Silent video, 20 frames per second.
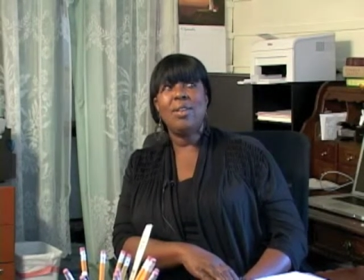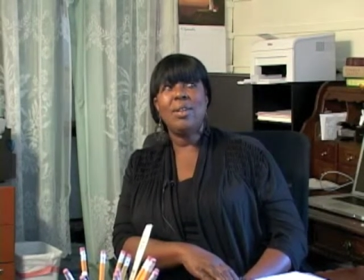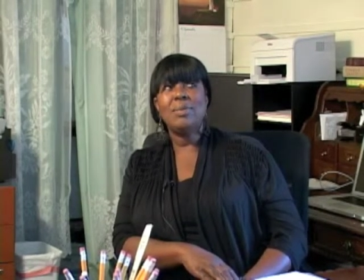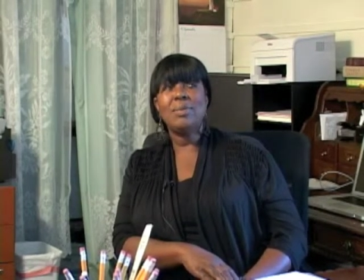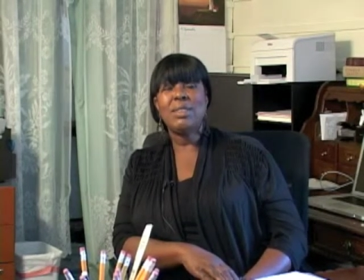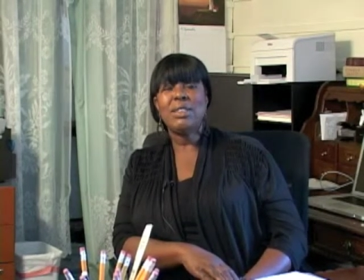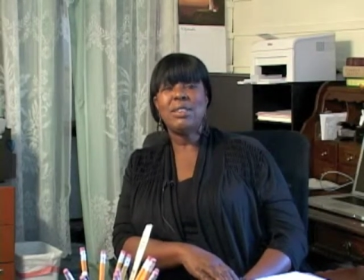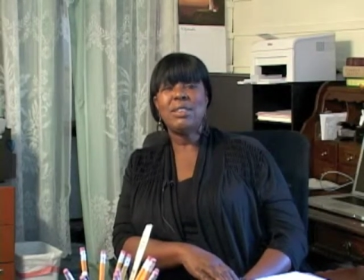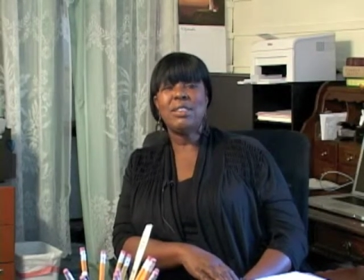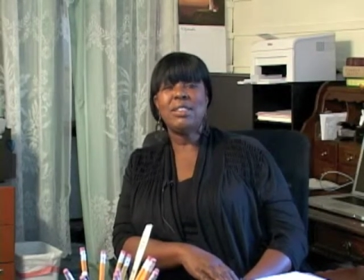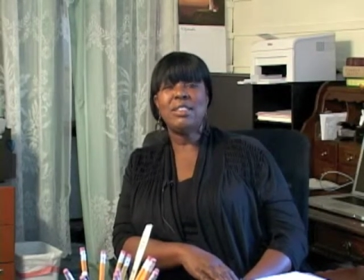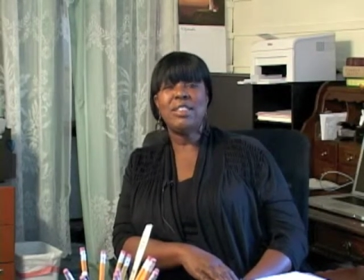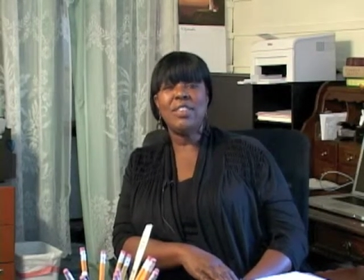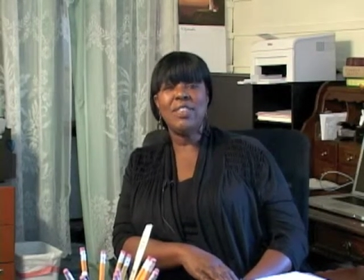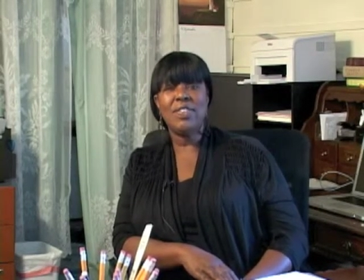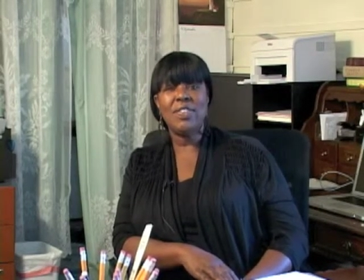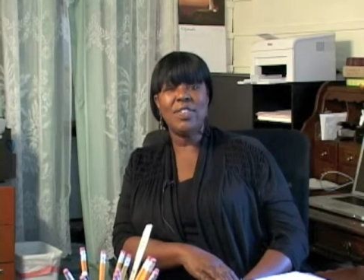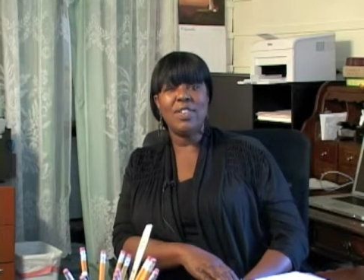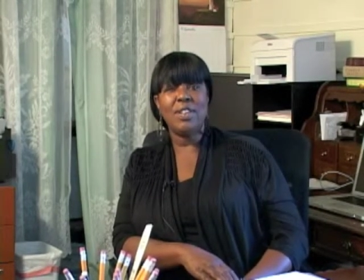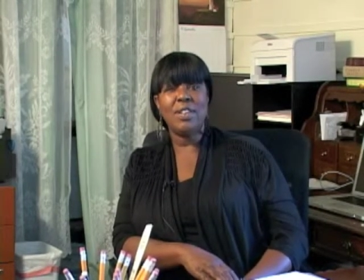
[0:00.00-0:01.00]
I'm just
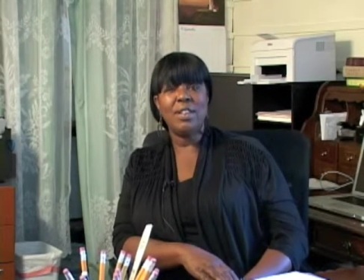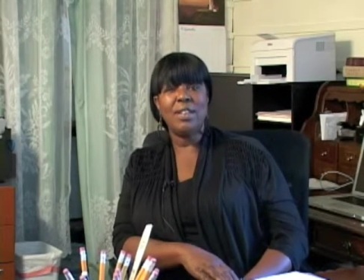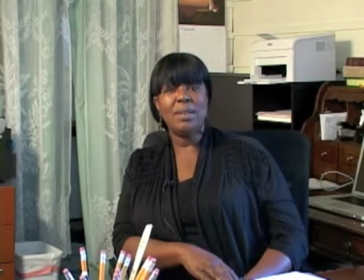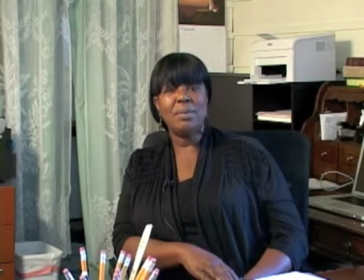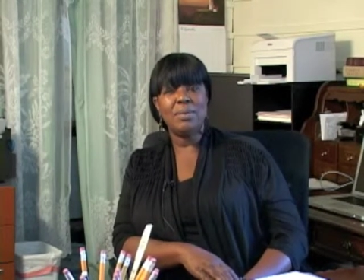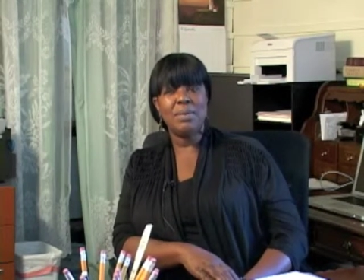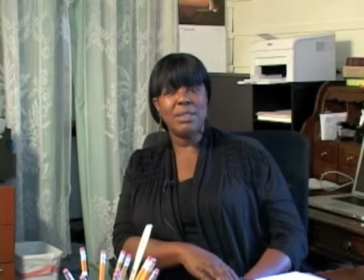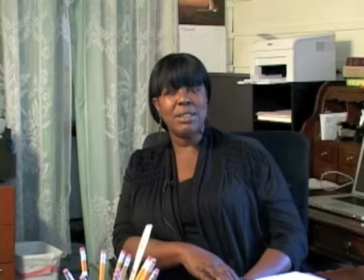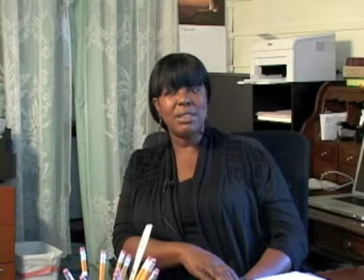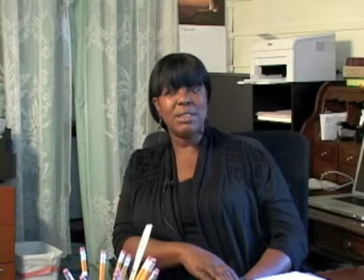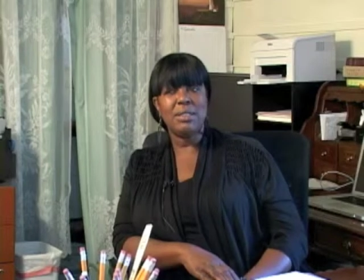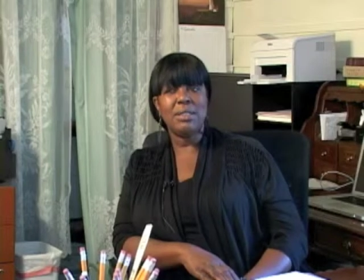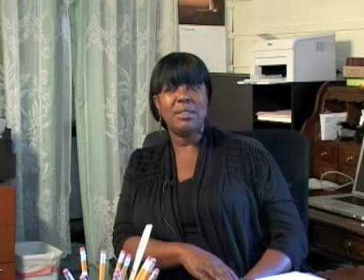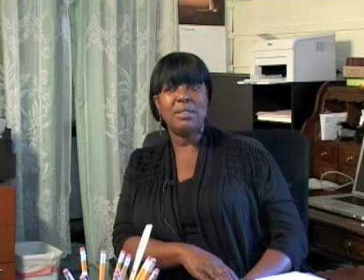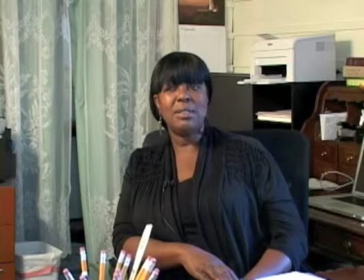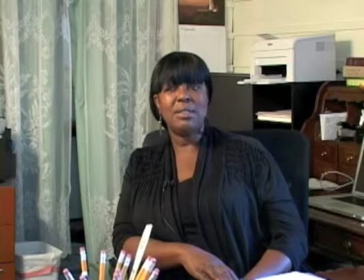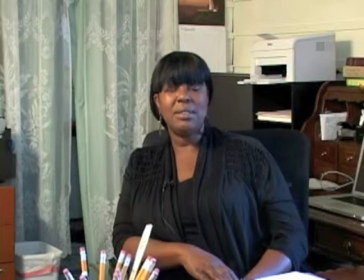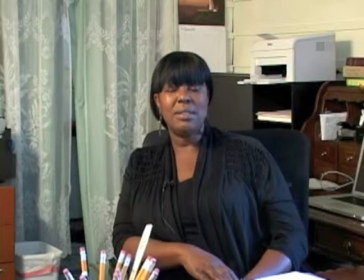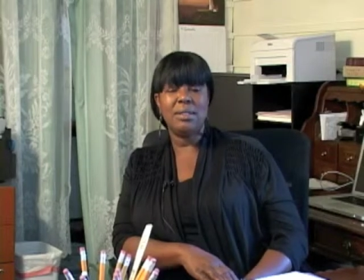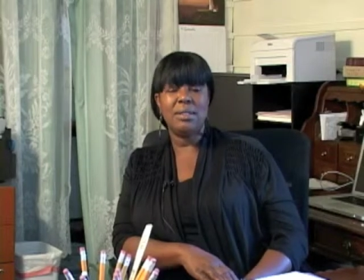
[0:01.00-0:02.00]
different. I'm
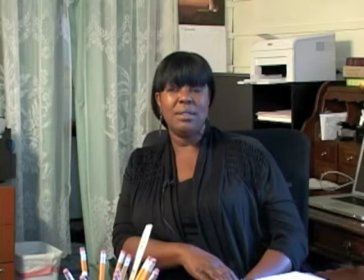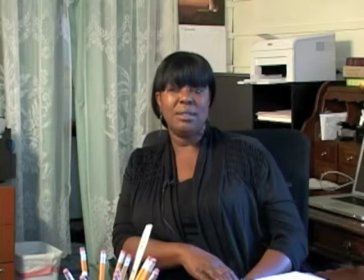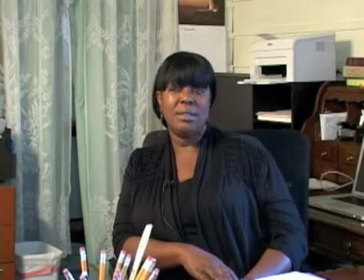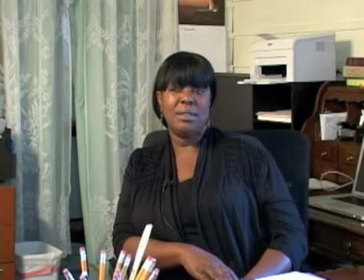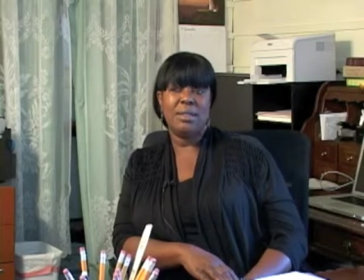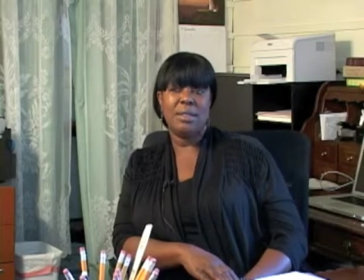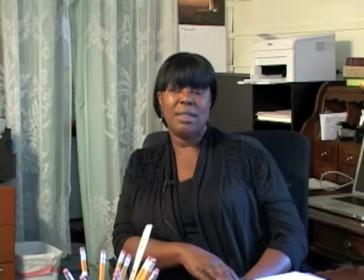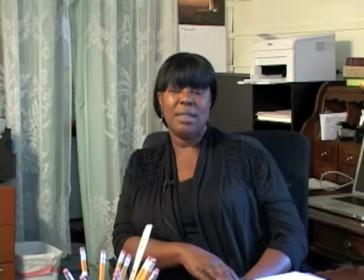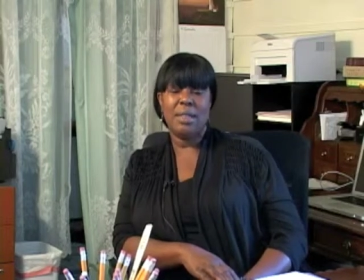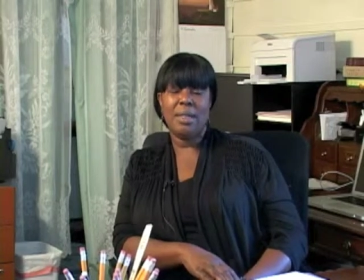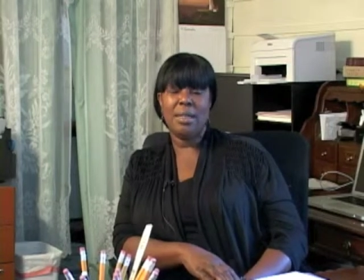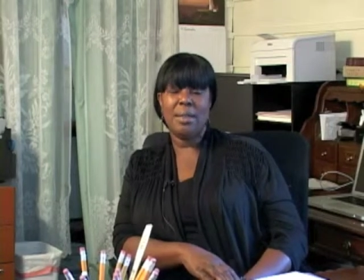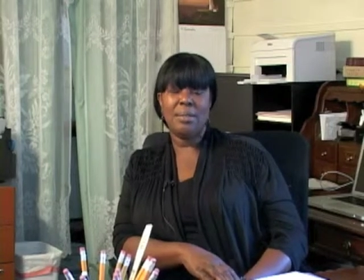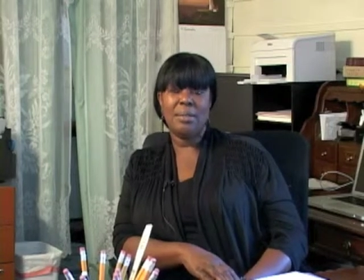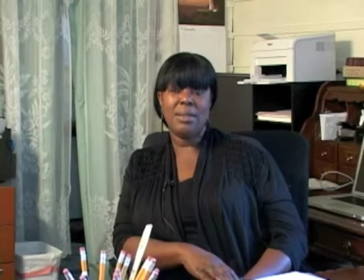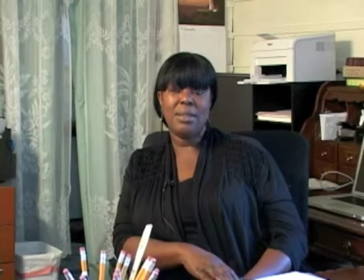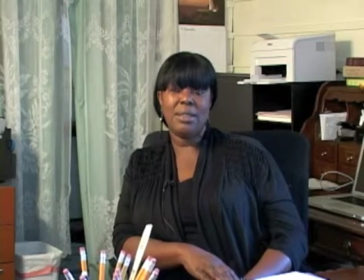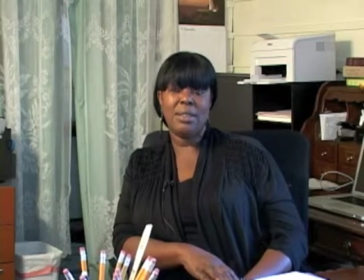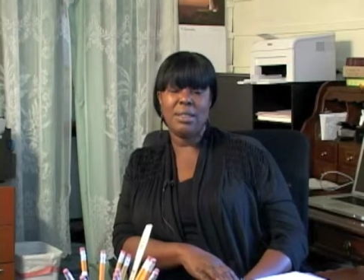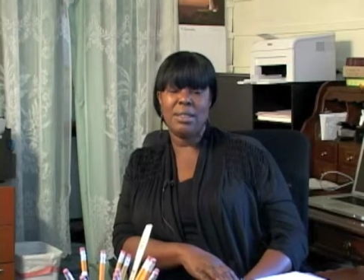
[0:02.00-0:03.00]
just
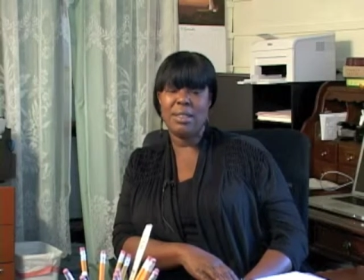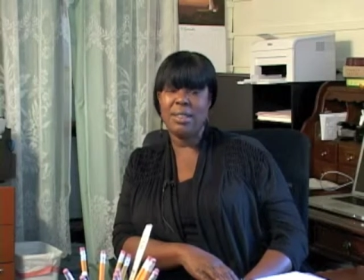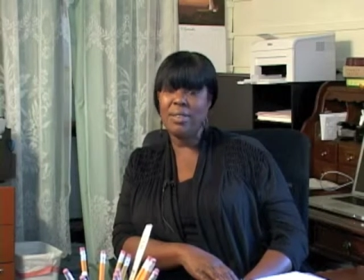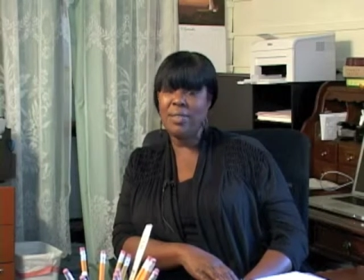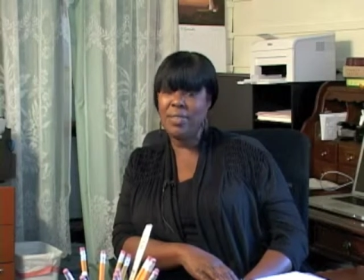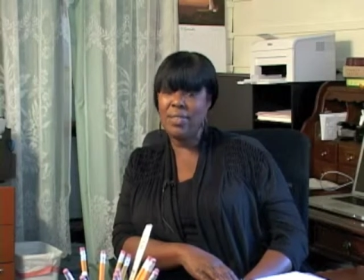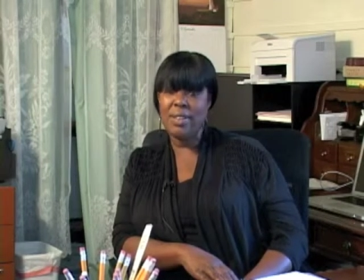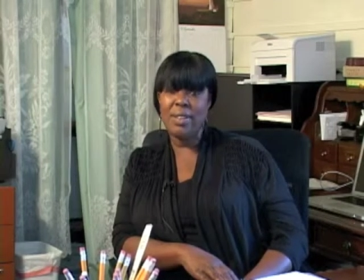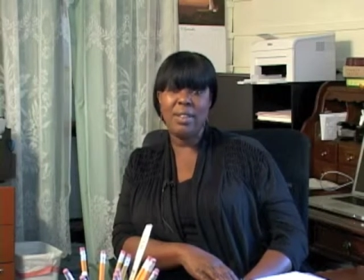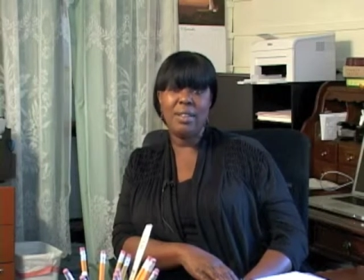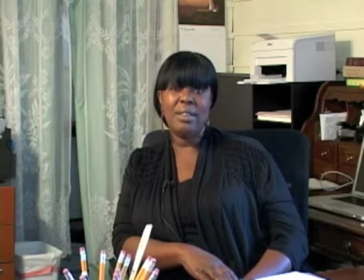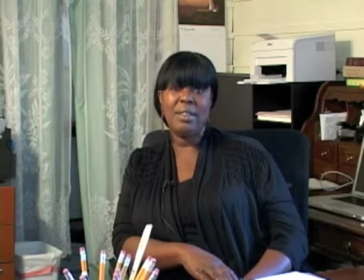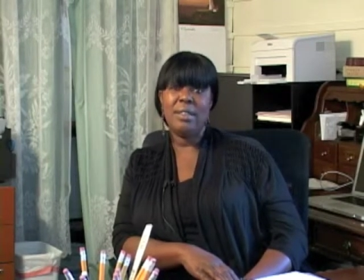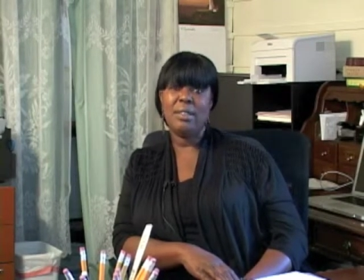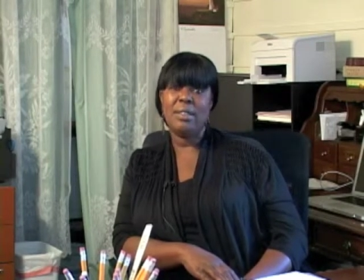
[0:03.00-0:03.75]
different.